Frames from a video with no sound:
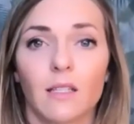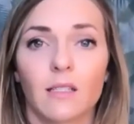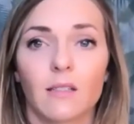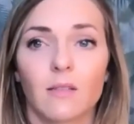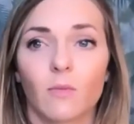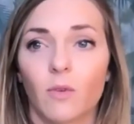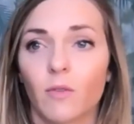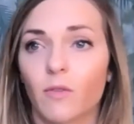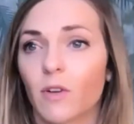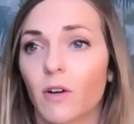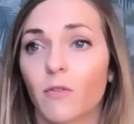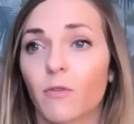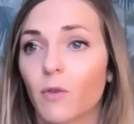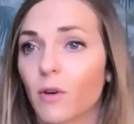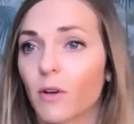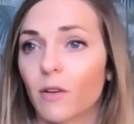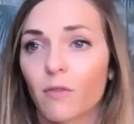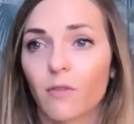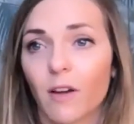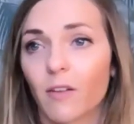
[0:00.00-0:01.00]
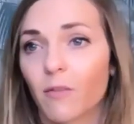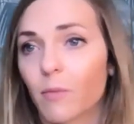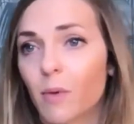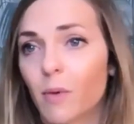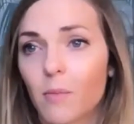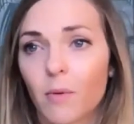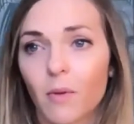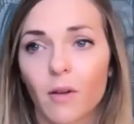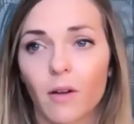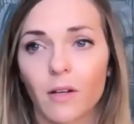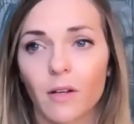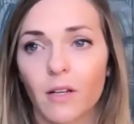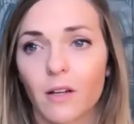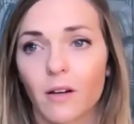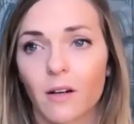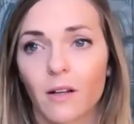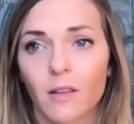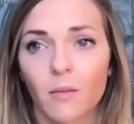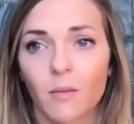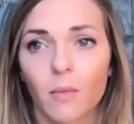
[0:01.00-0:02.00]
we've got 45 people on
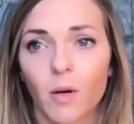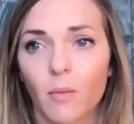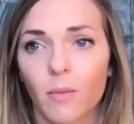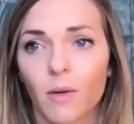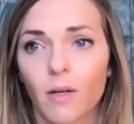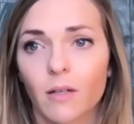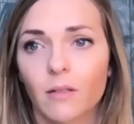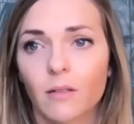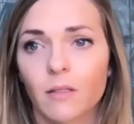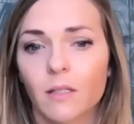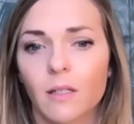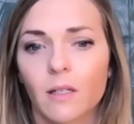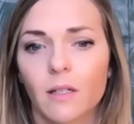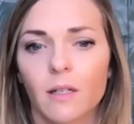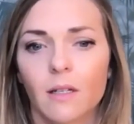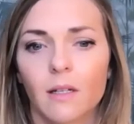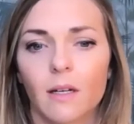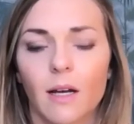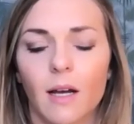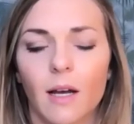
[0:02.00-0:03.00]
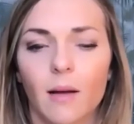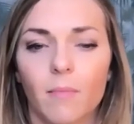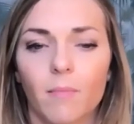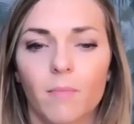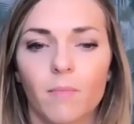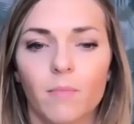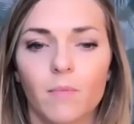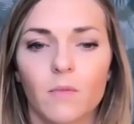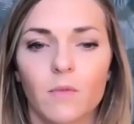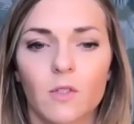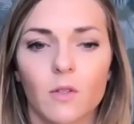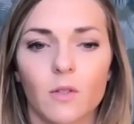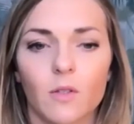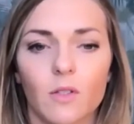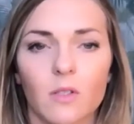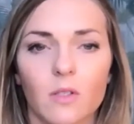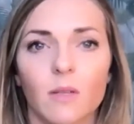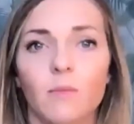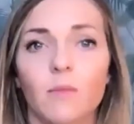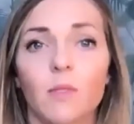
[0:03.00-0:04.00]
here at the moment. So it
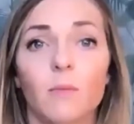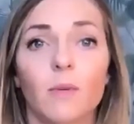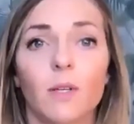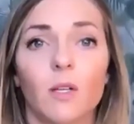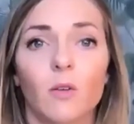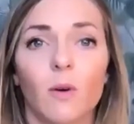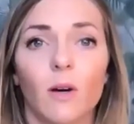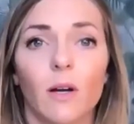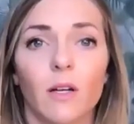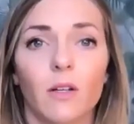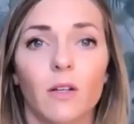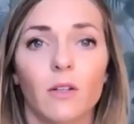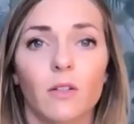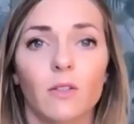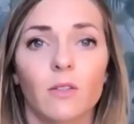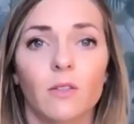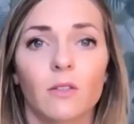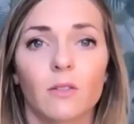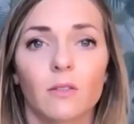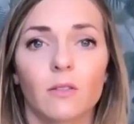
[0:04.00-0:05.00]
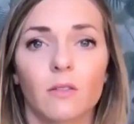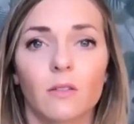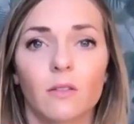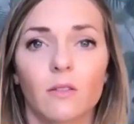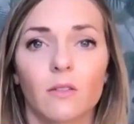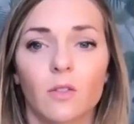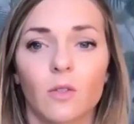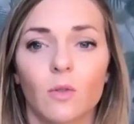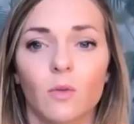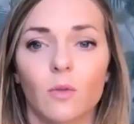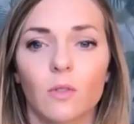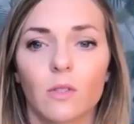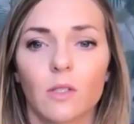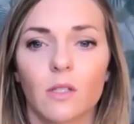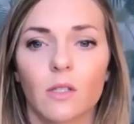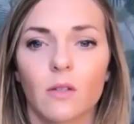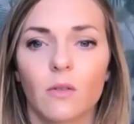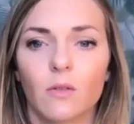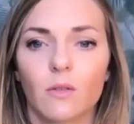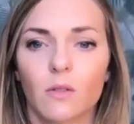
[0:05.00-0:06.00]
seems to be quite a good tool to
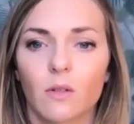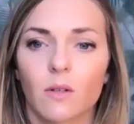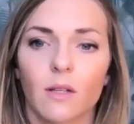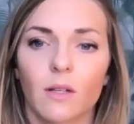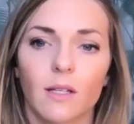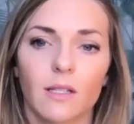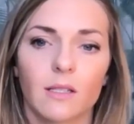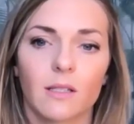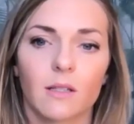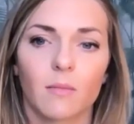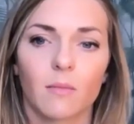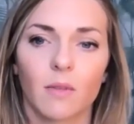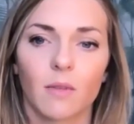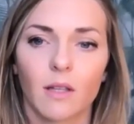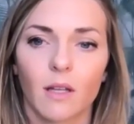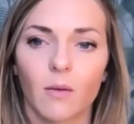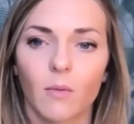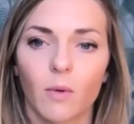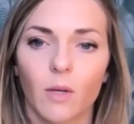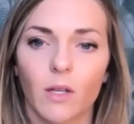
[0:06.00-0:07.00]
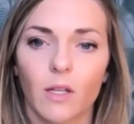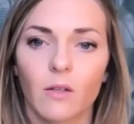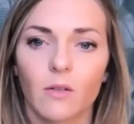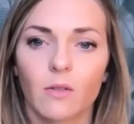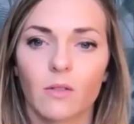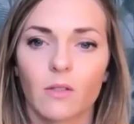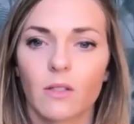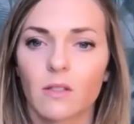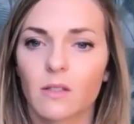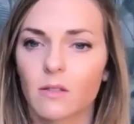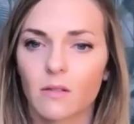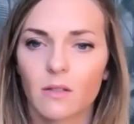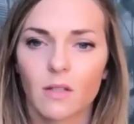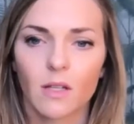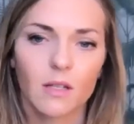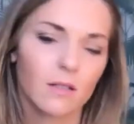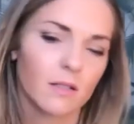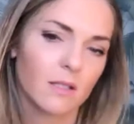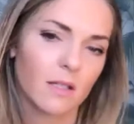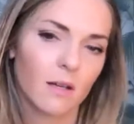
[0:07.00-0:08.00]
use, or at least something that we use.
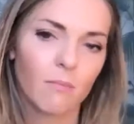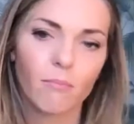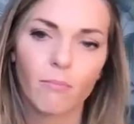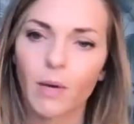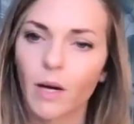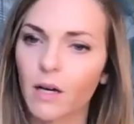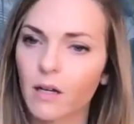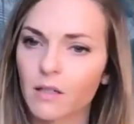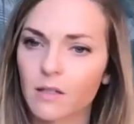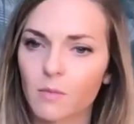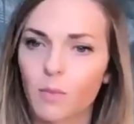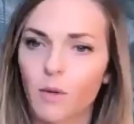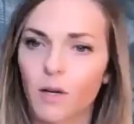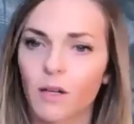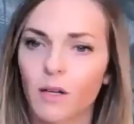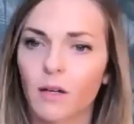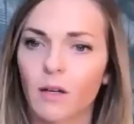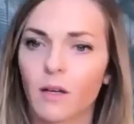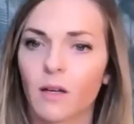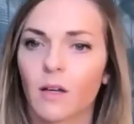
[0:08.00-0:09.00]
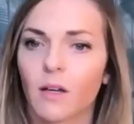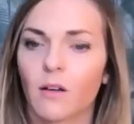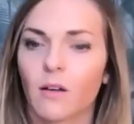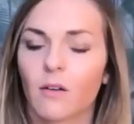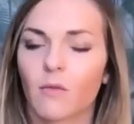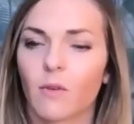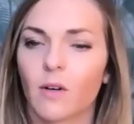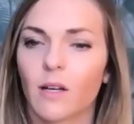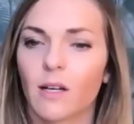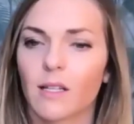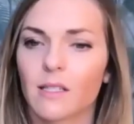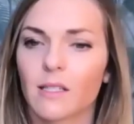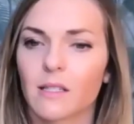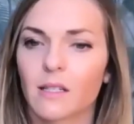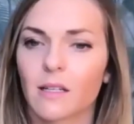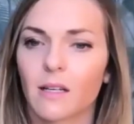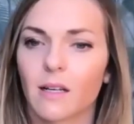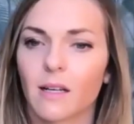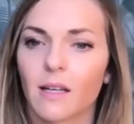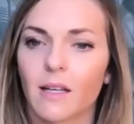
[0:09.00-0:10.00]
There's some bugs, but
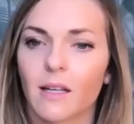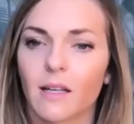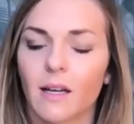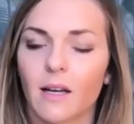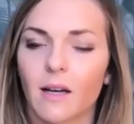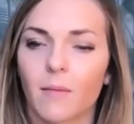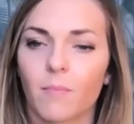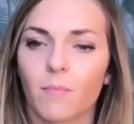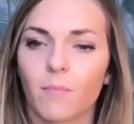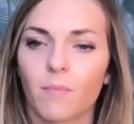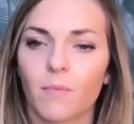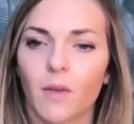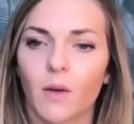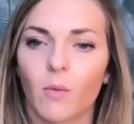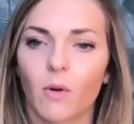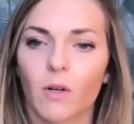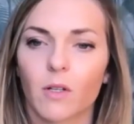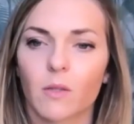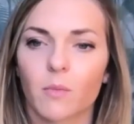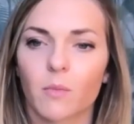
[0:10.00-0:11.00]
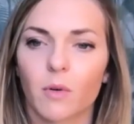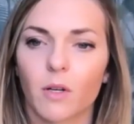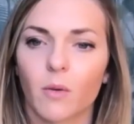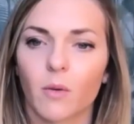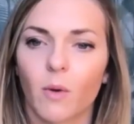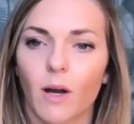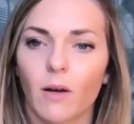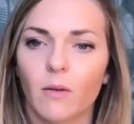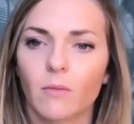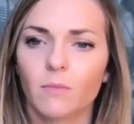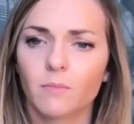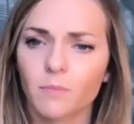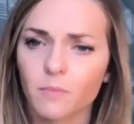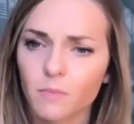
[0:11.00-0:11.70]
realistically, it works pretty well.